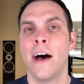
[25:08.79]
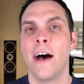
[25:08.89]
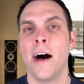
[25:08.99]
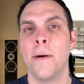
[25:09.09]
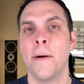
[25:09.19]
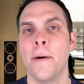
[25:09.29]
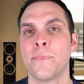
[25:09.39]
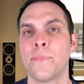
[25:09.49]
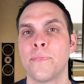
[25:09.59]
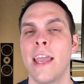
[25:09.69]
Um,
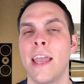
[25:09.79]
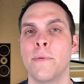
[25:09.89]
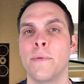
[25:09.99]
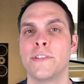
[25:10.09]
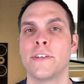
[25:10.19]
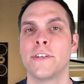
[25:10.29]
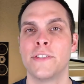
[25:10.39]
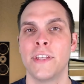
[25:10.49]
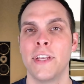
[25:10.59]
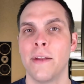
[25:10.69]
and we start to
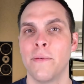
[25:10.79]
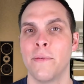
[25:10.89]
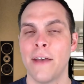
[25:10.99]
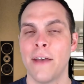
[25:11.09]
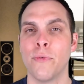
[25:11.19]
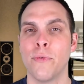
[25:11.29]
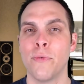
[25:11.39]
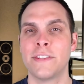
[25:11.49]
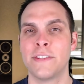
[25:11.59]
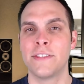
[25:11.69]
see, and we have
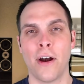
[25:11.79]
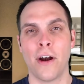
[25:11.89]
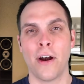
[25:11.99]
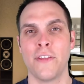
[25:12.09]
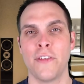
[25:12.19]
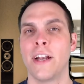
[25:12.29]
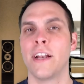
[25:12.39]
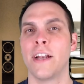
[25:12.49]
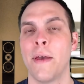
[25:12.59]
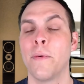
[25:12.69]
wrists that are articulated in
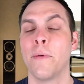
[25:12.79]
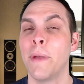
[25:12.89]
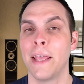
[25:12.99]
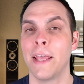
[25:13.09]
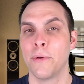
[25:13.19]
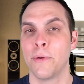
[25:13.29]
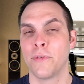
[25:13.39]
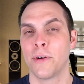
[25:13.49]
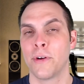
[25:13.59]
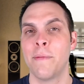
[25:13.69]
a way that we're making them good
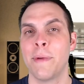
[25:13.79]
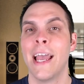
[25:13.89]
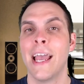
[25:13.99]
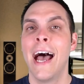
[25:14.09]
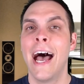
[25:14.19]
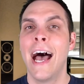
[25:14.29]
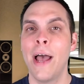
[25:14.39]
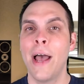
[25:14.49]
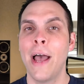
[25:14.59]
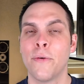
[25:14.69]
for climbing.
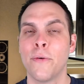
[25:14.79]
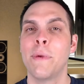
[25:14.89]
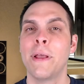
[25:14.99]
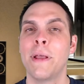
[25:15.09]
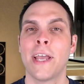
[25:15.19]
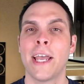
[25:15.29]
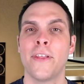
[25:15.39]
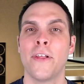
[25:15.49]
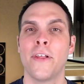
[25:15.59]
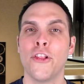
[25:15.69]
However, when we look at
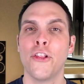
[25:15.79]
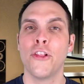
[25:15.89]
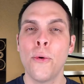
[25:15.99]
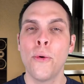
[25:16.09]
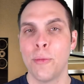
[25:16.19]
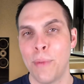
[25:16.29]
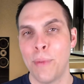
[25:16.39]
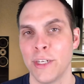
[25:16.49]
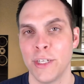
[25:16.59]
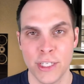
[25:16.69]
the lower
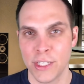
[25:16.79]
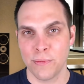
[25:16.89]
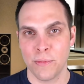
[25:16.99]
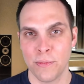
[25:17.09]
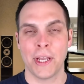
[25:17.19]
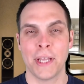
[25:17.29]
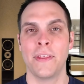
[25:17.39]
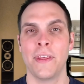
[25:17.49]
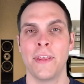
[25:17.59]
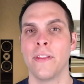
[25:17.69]
appendages, when we look at
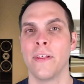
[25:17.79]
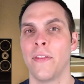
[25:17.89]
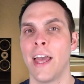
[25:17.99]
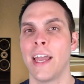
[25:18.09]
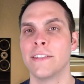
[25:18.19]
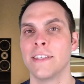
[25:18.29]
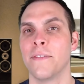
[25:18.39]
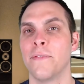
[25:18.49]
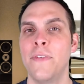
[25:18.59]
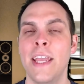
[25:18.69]
the, the legs and
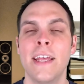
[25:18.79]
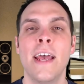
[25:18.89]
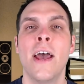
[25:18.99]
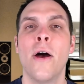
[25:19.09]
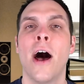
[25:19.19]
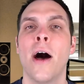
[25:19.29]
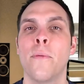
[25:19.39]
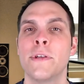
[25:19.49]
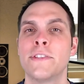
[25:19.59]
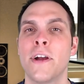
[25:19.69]
the feet, uh,
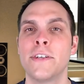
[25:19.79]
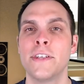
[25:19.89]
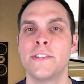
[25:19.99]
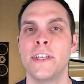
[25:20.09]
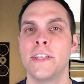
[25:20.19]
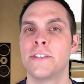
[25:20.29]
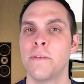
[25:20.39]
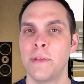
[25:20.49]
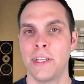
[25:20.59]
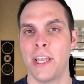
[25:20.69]
we start to see
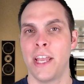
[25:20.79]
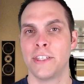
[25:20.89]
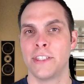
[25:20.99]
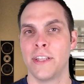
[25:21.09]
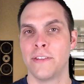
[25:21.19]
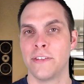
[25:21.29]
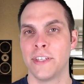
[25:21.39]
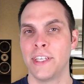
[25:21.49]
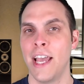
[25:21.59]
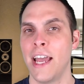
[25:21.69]
some indication that this,
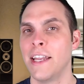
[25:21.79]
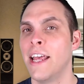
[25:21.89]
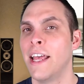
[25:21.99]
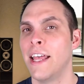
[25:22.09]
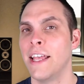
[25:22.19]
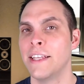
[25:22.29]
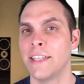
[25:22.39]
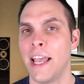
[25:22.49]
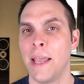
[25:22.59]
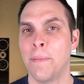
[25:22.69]
again,
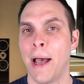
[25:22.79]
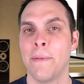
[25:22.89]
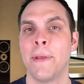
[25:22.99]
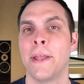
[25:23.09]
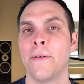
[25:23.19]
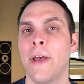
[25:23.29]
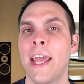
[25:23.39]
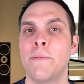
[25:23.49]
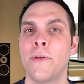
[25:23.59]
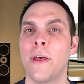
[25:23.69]
is a bipedal
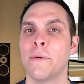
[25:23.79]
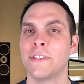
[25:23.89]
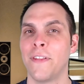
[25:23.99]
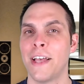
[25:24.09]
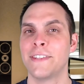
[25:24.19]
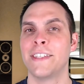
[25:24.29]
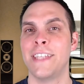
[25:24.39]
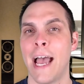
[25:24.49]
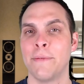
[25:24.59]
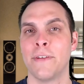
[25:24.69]
animal that was less
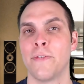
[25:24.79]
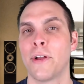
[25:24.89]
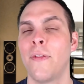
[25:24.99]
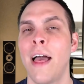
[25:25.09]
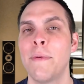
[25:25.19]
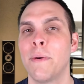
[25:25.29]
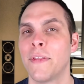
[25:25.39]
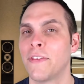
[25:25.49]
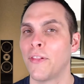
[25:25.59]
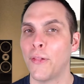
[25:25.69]
adapted for climbing with
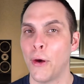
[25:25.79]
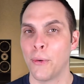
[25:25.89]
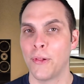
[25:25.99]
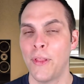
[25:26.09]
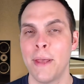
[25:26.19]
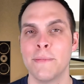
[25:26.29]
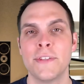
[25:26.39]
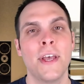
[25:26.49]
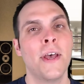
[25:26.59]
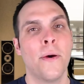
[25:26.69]
its lower
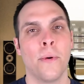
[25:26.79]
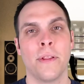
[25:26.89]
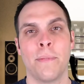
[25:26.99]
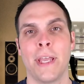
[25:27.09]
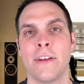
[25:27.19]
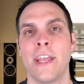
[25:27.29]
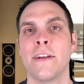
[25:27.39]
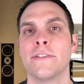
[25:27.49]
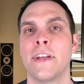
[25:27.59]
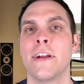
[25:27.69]
limbs. One of the big
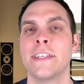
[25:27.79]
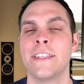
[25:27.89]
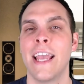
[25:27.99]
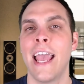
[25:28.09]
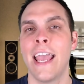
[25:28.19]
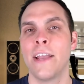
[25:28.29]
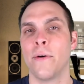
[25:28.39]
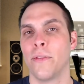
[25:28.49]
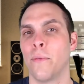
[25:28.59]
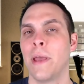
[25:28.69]
indicators there is the
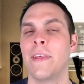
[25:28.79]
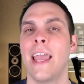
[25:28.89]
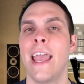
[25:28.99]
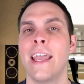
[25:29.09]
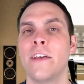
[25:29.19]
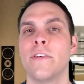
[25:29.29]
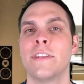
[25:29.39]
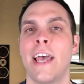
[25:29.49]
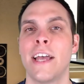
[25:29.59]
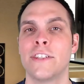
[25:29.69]
ankle. The way the ankle
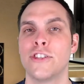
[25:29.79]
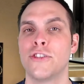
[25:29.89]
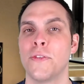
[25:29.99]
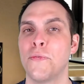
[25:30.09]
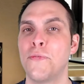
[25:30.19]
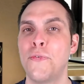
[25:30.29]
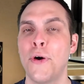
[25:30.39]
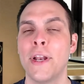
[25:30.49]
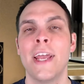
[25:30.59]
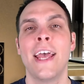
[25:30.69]
attaches to the
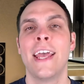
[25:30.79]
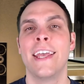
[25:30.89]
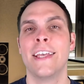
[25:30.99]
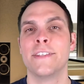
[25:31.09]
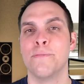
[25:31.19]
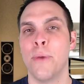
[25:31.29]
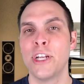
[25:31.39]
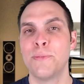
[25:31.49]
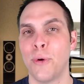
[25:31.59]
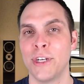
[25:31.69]
foot is
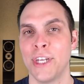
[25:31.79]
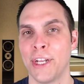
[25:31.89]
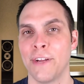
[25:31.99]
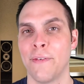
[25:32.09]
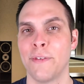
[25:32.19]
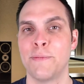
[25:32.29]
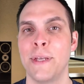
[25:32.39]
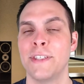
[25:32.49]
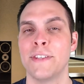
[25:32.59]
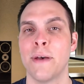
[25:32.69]
much more indicative of a
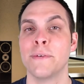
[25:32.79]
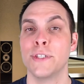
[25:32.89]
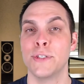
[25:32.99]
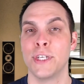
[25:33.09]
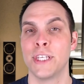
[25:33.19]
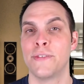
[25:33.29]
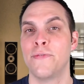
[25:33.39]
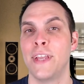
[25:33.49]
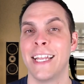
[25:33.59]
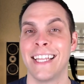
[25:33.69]
species that was using its
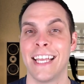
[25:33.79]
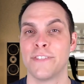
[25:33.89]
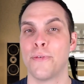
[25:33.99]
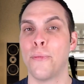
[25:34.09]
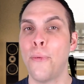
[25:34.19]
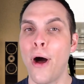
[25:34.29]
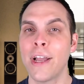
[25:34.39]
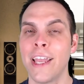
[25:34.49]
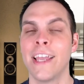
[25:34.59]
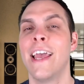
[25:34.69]
feet and legs for
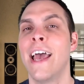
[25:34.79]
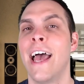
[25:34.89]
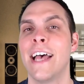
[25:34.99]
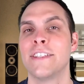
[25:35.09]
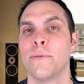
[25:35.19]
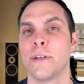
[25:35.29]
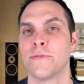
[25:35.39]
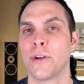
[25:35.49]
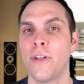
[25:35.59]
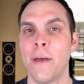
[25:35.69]
walking as it was
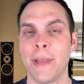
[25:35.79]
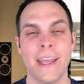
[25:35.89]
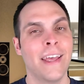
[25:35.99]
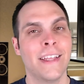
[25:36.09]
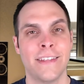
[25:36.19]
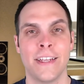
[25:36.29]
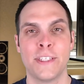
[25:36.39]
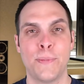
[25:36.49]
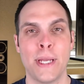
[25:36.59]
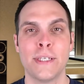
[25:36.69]
for climbing. Did it
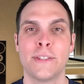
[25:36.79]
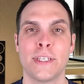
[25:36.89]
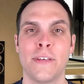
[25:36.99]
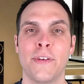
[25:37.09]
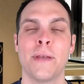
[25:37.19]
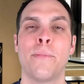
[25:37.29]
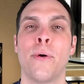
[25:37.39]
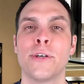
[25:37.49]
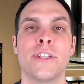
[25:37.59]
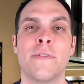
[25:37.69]
spend a significant
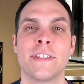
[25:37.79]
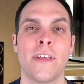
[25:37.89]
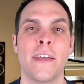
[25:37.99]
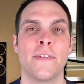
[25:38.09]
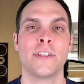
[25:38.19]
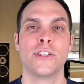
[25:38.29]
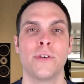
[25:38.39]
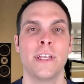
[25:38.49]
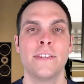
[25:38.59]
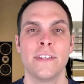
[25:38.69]
portion of its life in
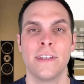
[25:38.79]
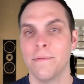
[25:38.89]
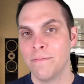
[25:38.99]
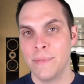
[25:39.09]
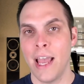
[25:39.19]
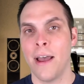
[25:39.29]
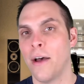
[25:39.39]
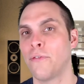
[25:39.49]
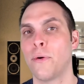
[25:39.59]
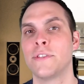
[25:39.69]
trees? Yeah,
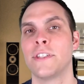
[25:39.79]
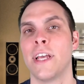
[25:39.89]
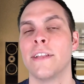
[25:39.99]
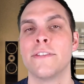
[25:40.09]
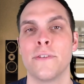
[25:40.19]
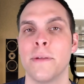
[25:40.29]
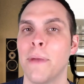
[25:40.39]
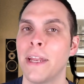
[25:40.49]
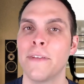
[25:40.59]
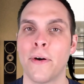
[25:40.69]
of course it did. So did
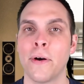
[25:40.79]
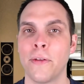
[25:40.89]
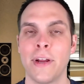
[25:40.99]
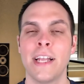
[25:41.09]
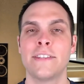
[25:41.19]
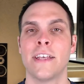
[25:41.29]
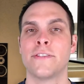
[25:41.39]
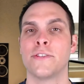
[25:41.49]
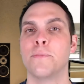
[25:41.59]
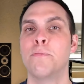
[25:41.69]
many of our earlier
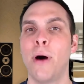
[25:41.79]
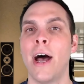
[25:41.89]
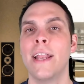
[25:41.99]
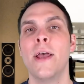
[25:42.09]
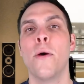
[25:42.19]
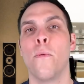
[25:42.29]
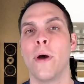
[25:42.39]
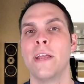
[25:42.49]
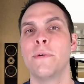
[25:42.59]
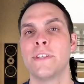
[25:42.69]
ancestors. But
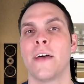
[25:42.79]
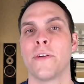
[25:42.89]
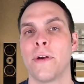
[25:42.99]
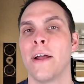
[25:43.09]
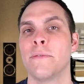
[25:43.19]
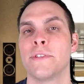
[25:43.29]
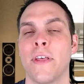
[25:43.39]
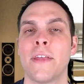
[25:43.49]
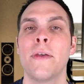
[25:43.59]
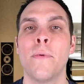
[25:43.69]
when it was on the ground, it was
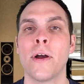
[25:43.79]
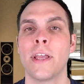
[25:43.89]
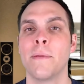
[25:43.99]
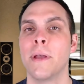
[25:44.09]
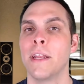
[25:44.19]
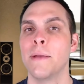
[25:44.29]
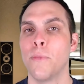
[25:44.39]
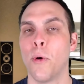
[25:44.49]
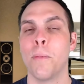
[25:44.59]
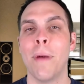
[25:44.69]
likely walking in a
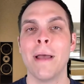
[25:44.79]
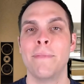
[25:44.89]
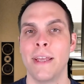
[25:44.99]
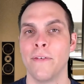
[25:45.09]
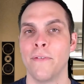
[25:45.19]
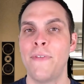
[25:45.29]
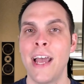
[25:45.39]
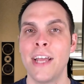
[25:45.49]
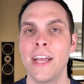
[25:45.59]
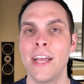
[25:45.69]
more bipedal
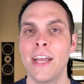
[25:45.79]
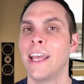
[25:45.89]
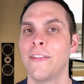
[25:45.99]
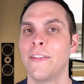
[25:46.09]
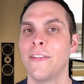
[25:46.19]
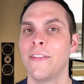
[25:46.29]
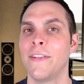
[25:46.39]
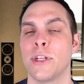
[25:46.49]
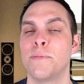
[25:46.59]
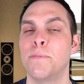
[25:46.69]
fashion. At least that's
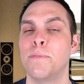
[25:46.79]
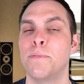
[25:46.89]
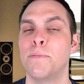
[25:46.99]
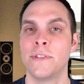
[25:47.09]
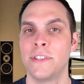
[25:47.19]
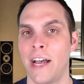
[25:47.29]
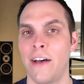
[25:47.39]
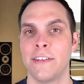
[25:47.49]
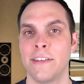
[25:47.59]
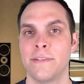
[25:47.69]
what its bones tell
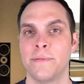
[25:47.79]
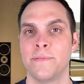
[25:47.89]
us.